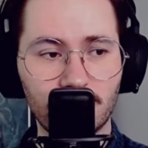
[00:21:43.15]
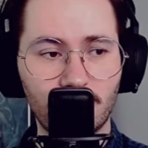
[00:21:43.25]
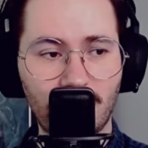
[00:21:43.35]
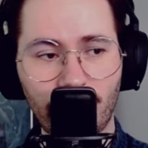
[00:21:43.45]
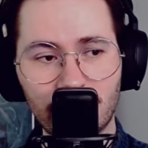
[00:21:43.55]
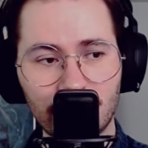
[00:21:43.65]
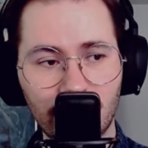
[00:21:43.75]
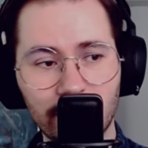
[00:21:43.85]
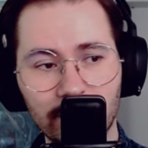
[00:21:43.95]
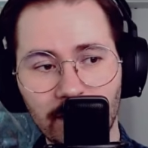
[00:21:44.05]
1 toughness
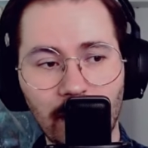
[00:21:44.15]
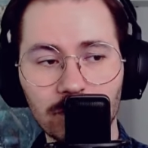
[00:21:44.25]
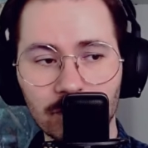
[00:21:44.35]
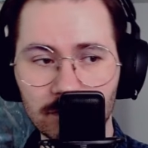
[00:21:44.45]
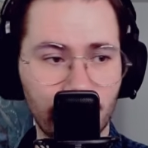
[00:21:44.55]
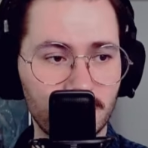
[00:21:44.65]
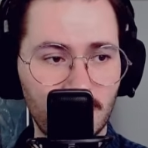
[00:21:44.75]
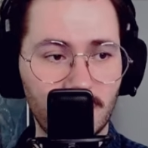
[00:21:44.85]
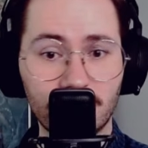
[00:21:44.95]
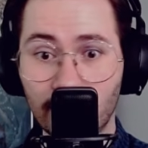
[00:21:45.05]
creature, then Gutshot is obviously
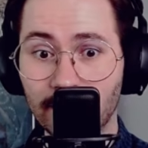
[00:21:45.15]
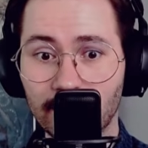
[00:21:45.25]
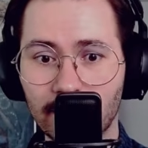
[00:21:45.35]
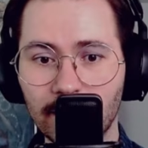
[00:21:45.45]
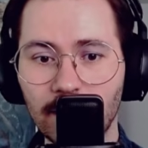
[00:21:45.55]
a great card.